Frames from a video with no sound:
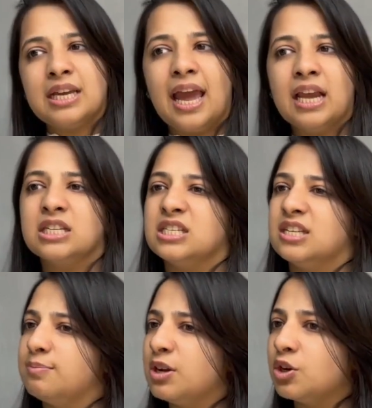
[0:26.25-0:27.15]

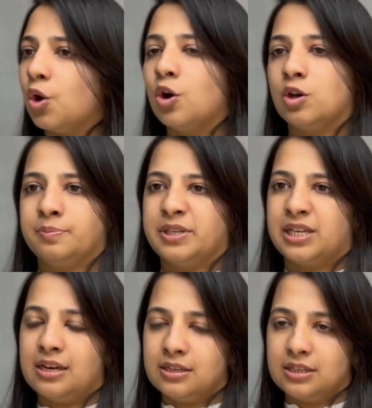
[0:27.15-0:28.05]
entertainment, or
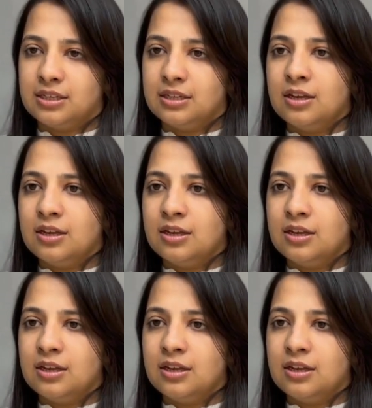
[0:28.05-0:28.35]
hospitality.